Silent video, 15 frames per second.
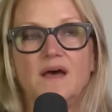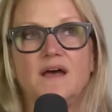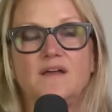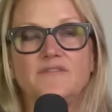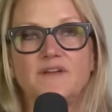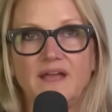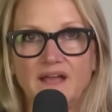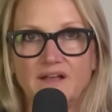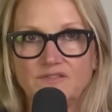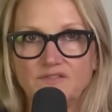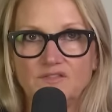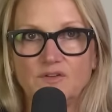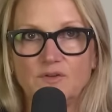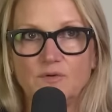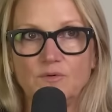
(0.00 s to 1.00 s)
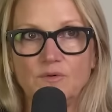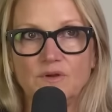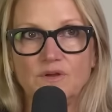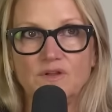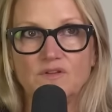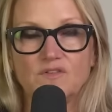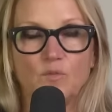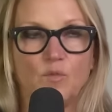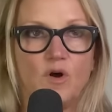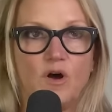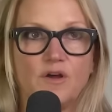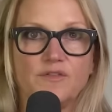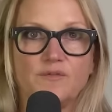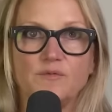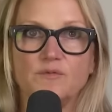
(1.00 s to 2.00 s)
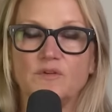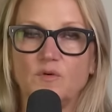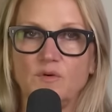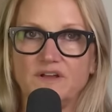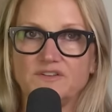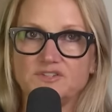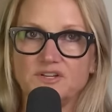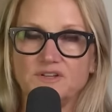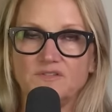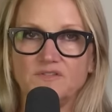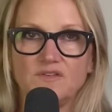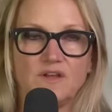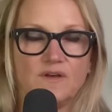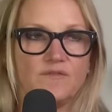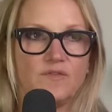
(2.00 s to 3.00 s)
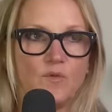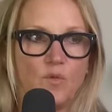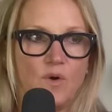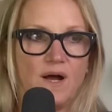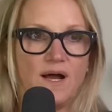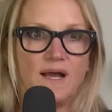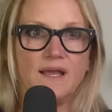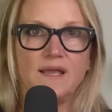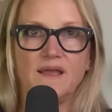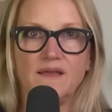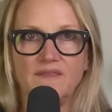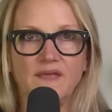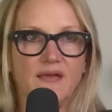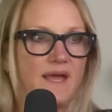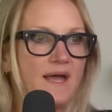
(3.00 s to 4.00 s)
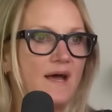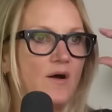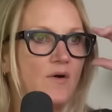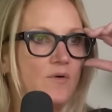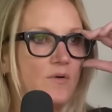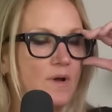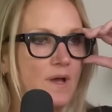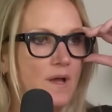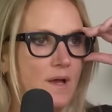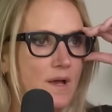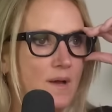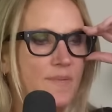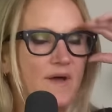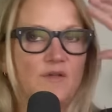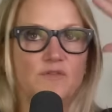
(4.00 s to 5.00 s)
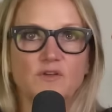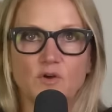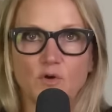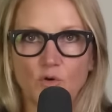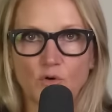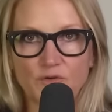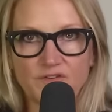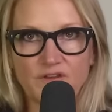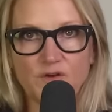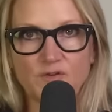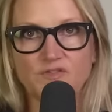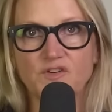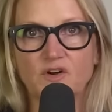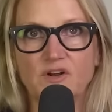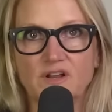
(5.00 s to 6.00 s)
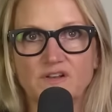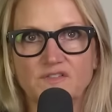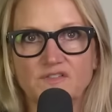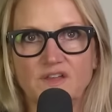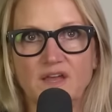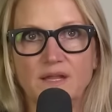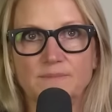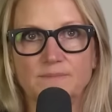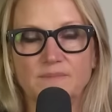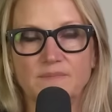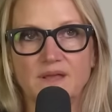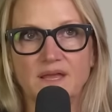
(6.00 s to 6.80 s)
I've asked you to walk through the questions of the why and the how about the goals that you're starting to set.